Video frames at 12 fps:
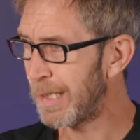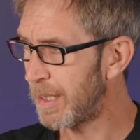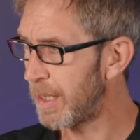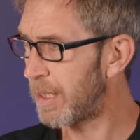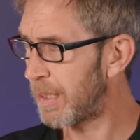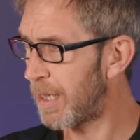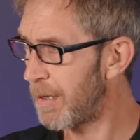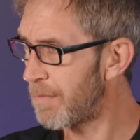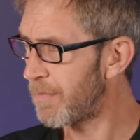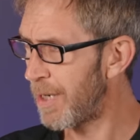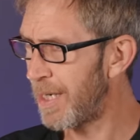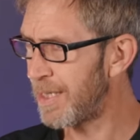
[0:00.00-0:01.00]
you
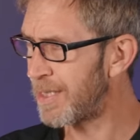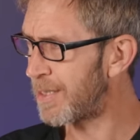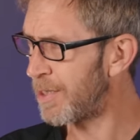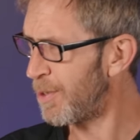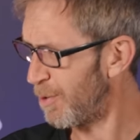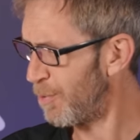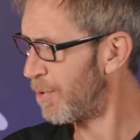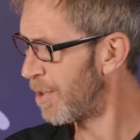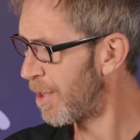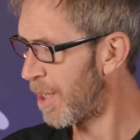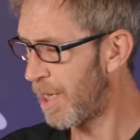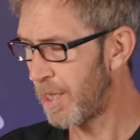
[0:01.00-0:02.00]
can't really do
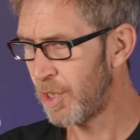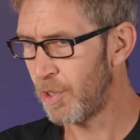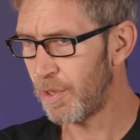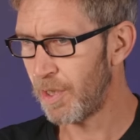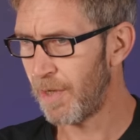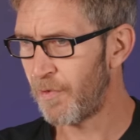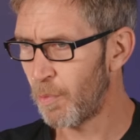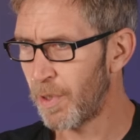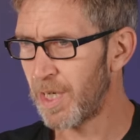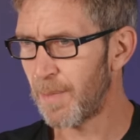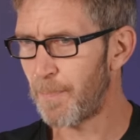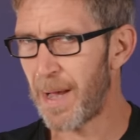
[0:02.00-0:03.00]
you if you
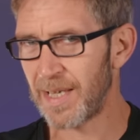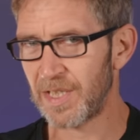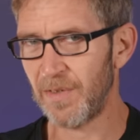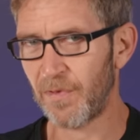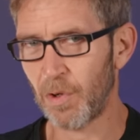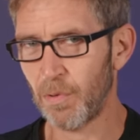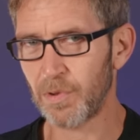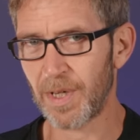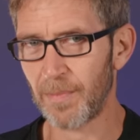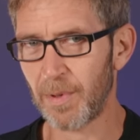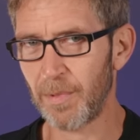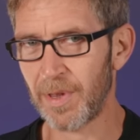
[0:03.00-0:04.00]
wanted to passive cool
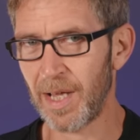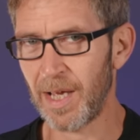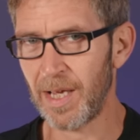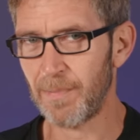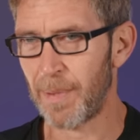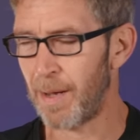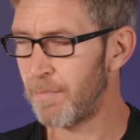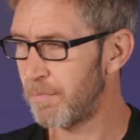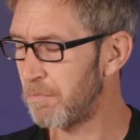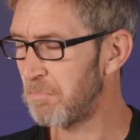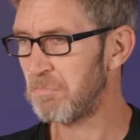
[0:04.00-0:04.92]
something with a heat pump,